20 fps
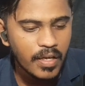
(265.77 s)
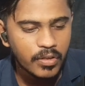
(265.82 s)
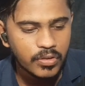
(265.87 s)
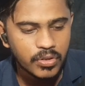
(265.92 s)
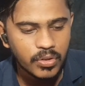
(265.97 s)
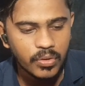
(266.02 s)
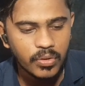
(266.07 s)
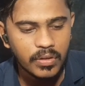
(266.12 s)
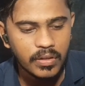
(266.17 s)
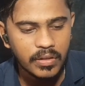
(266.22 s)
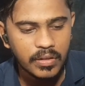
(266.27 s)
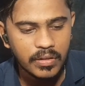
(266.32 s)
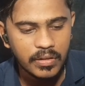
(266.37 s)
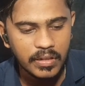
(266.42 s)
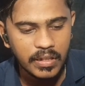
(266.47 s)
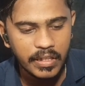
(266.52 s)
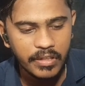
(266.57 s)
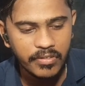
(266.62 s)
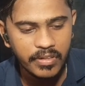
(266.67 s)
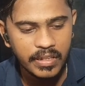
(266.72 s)
so
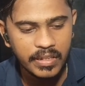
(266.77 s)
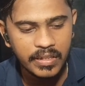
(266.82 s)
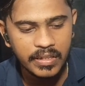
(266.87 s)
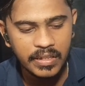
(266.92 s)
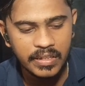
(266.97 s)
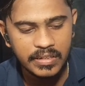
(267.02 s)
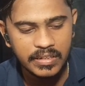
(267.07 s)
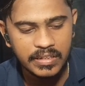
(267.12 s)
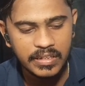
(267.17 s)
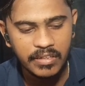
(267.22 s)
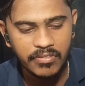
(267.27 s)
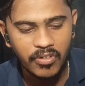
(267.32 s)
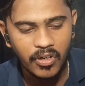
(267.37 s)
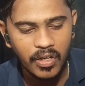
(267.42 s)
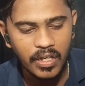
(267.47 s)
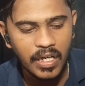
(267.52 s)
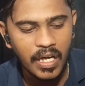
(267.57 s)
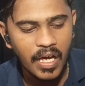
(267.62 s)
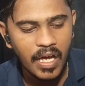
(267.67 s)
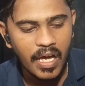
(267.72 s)
leave it is default.